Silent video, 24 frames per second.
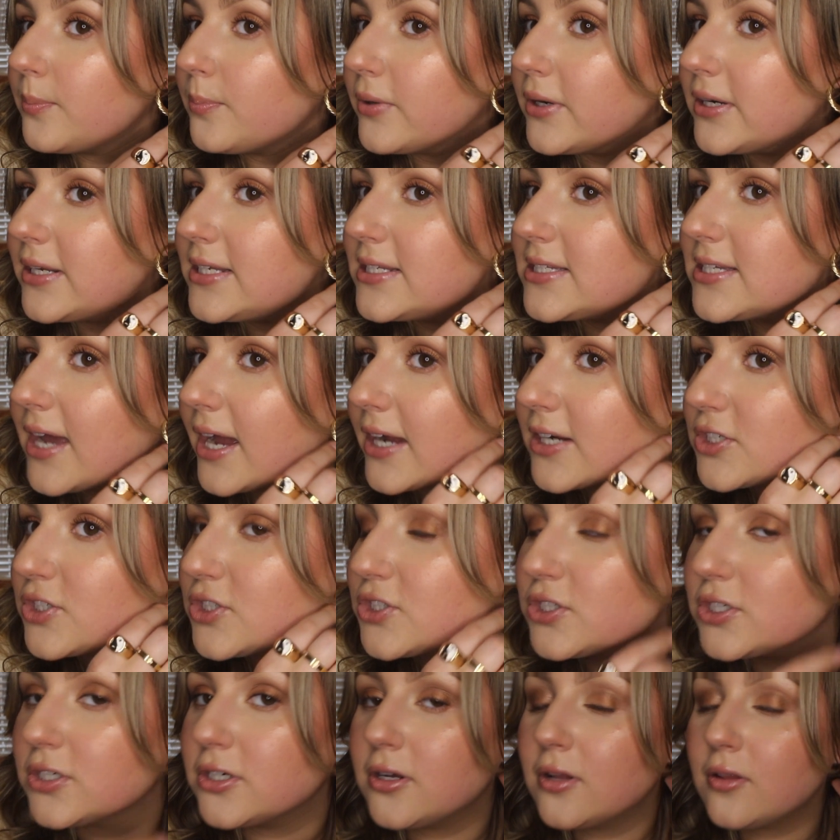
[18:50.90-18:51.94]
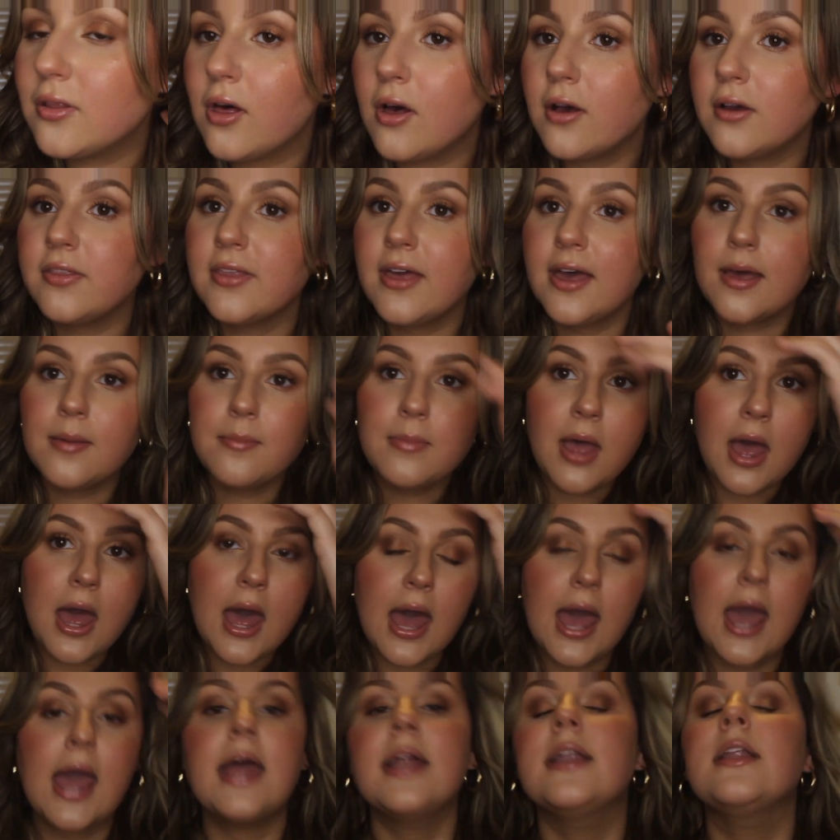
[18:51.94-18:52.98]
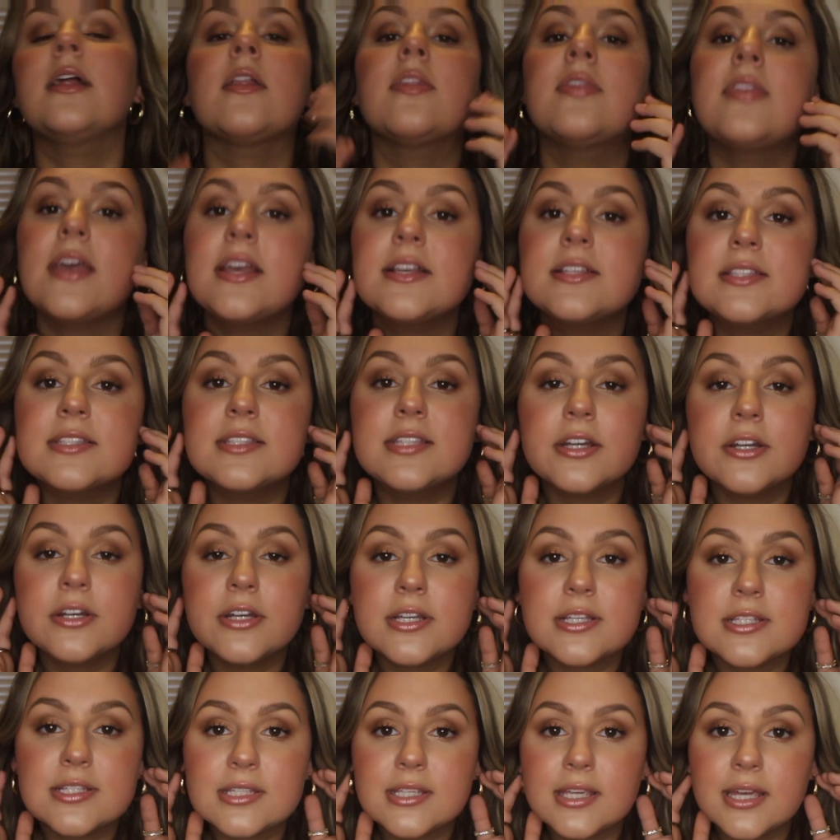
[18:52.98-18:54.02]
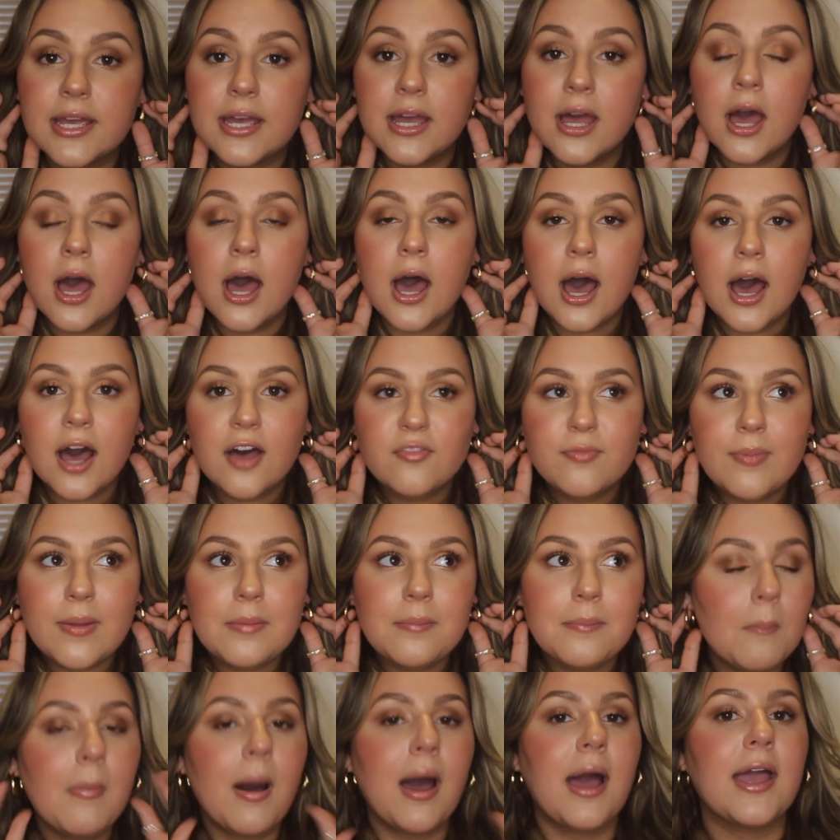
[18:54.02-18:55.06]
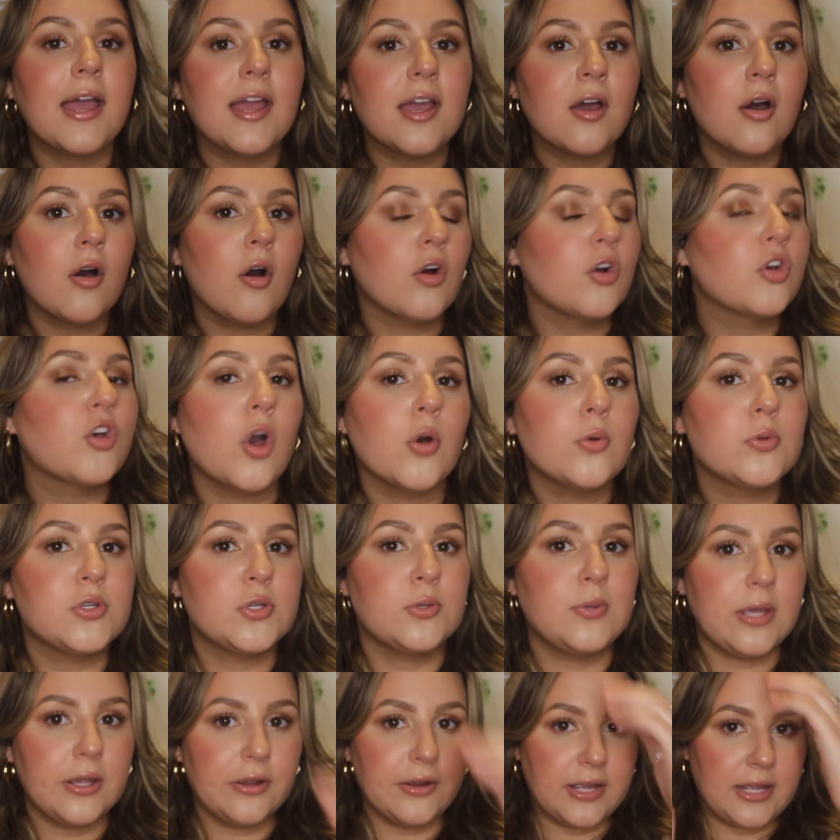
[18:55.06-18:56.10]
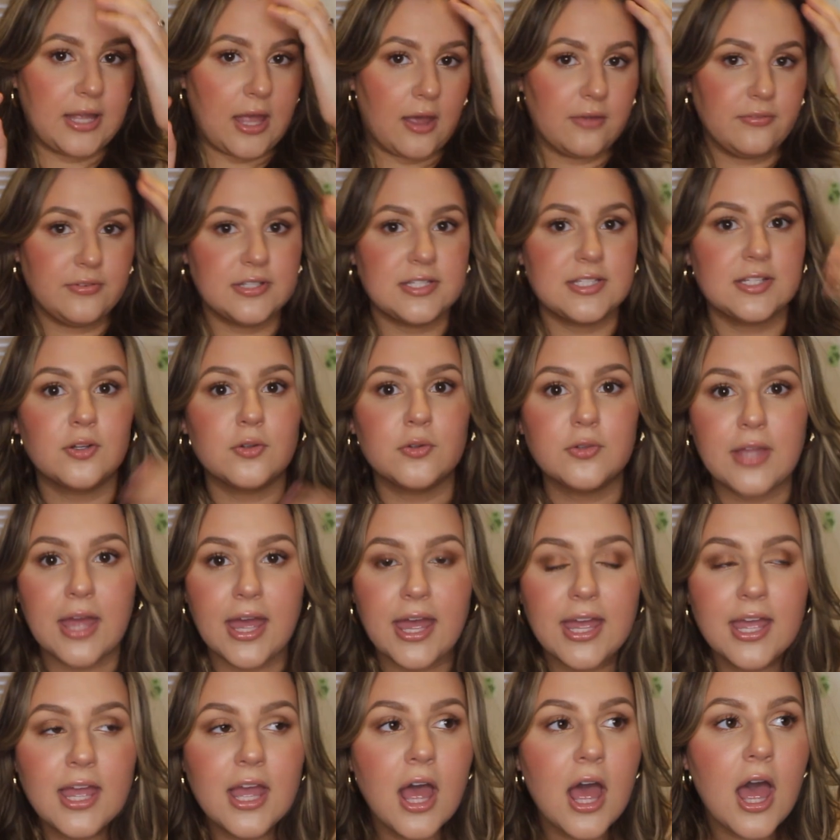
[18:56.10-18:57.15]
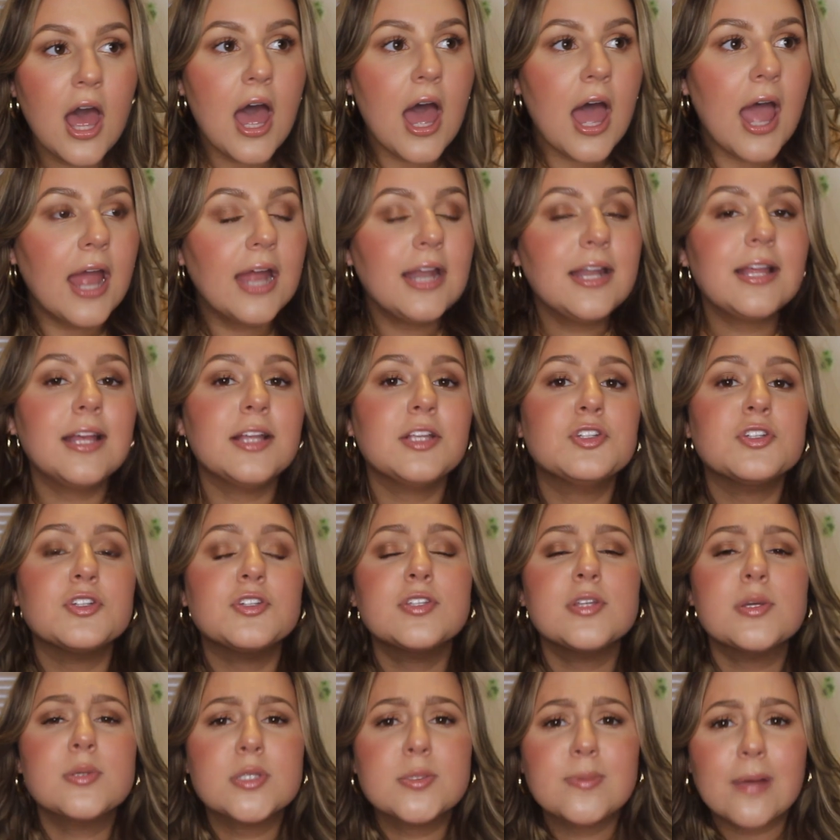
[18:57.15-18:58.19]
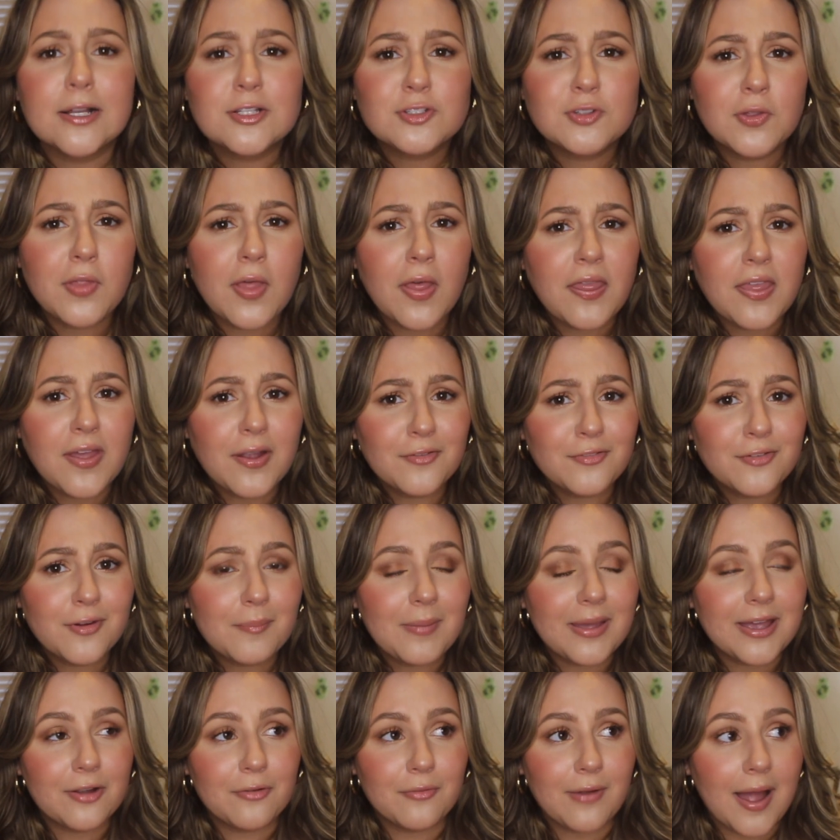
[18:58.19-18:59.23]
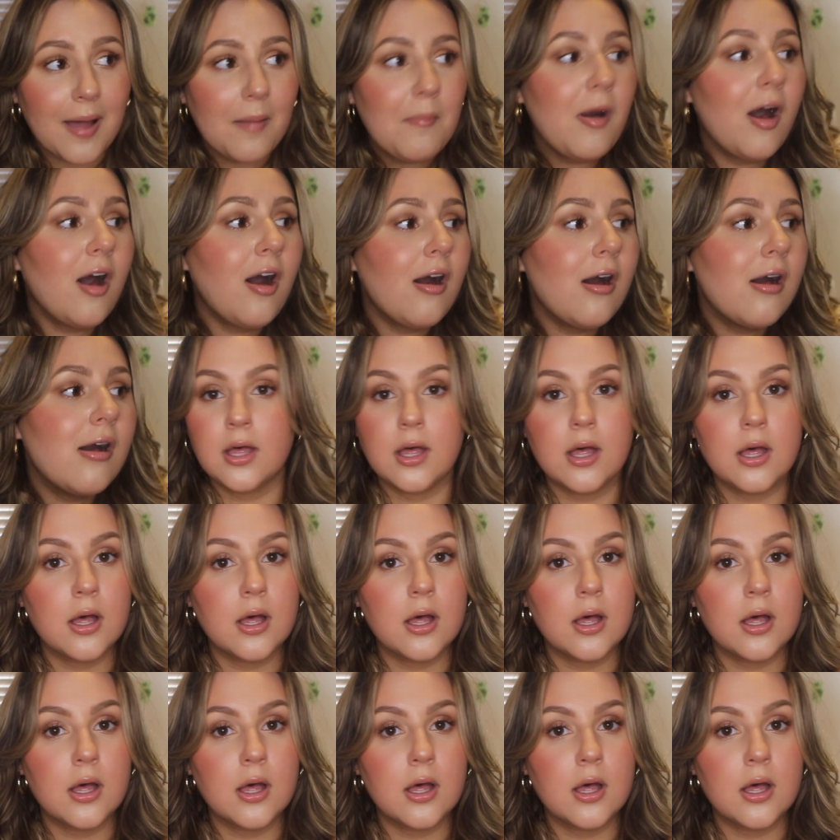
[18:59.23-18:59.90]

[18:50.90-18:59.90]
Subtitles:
pretty texture along them, and they seriously have been my go-to earring every single day. And it's just so special that they're from my grandma.